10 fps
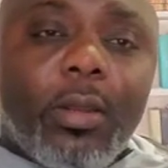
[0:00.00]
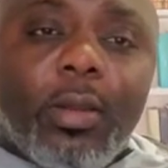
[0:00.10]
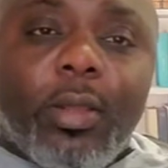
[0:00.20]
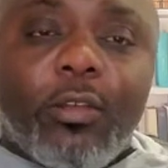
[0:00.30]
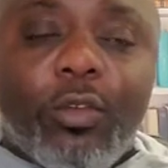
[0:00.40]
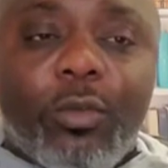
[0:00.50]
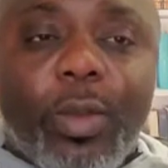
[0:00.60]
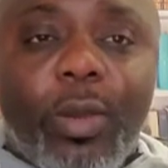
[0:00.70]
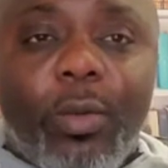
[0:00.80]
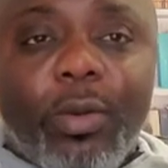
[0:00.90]
that's just
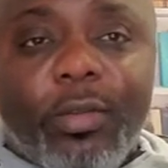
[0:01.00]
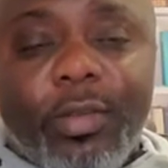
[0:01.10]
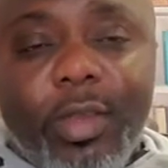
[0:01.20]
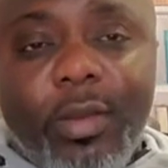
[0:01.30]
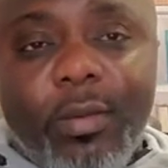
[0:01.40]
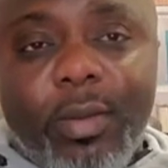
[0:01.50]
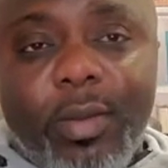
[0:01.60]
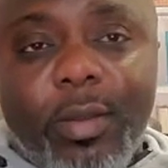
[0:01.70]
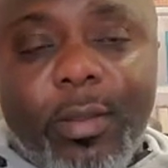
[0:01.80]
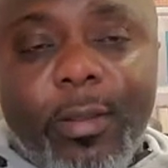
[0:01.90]
what I want to say
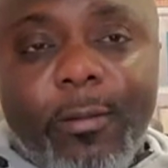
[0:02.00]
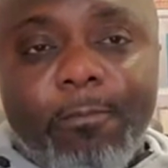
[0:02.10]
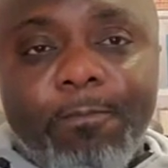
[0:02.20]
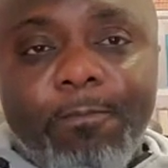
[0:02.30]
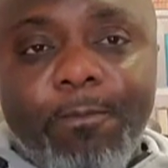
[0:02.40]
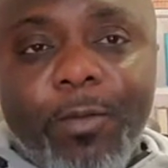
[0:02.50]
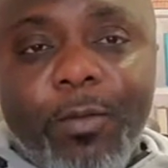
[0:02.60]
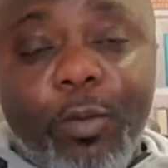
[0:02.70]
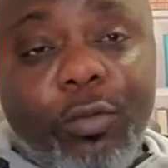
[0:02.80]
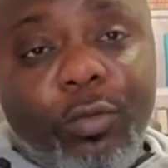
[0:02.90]

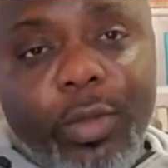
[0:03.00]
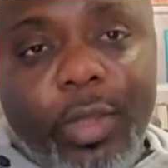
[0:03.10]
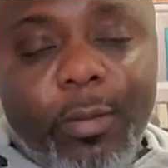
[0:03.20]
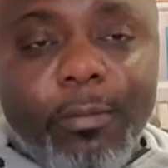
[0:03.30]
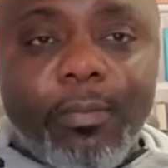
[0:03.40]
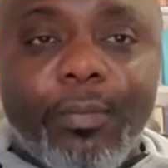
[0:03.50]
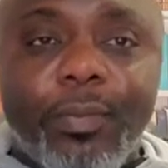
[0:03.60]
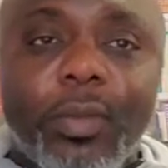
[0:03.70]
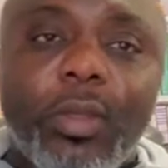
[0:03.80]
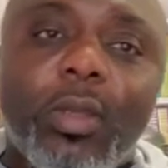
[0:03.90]
for today.
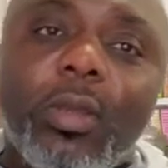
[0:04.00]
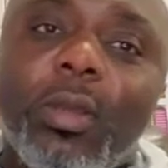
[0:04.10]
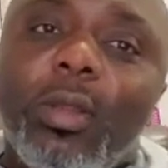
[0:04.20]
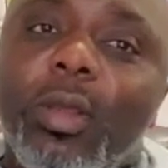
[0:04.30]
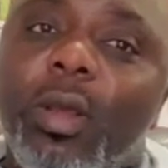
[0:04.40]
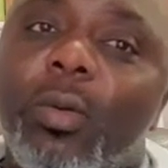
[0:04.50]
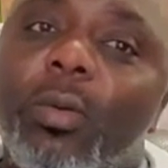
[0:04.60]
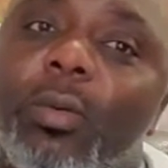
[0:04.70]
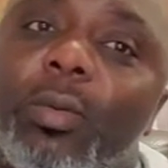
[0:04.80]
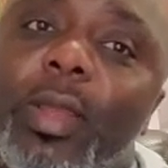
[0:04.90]
I
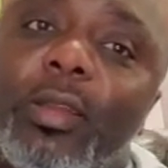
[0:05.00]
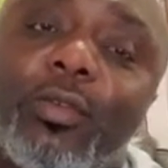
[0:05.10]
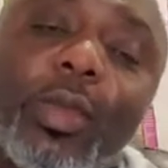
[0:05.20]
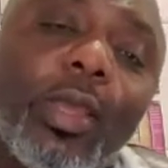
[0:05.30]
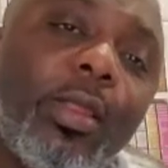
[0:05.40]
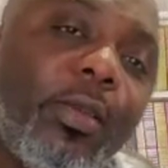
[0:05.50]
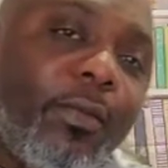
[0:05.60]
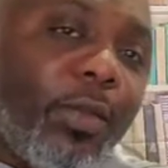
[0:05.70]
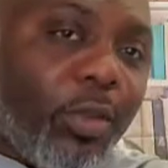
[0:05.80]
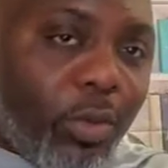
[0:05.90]
would like to end the
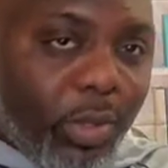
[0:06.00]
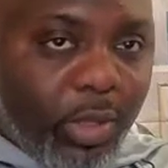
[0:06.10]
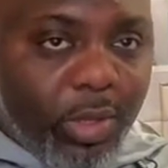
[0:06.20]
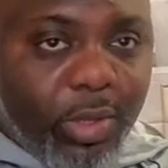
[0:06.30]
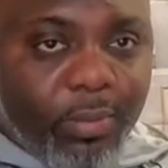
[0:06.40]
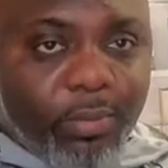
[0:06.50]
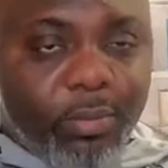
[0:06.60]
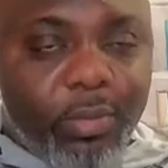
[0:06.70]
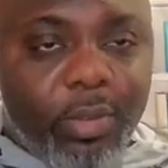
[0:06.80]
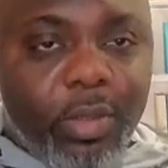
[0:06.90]
video here,
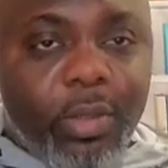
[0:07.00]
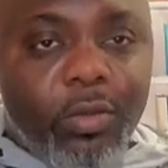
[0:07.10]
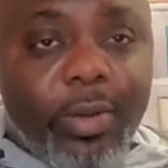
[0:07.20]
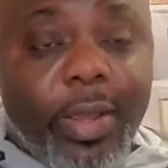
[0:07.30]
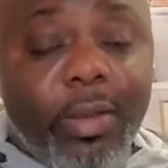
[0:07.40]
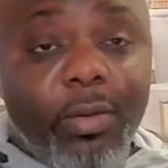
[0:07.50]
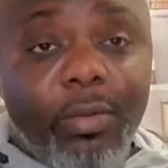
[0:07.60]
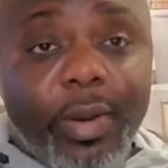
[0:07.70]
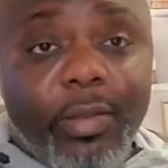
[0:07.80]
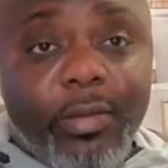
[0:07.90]
that I can
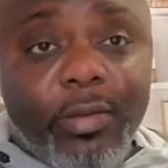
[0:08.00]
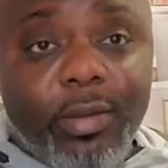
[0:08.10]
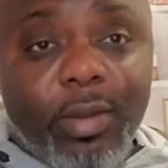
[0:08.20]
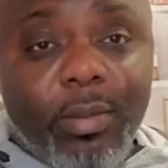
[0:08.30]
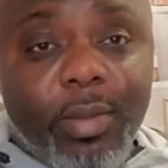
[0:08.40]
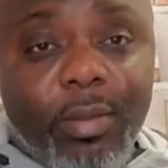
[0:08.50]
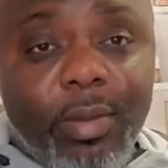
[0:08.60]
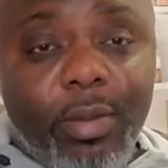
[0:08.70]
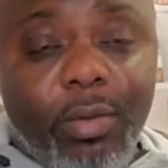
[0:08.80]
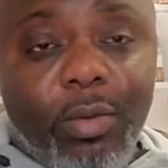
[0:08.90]
rest and maybe,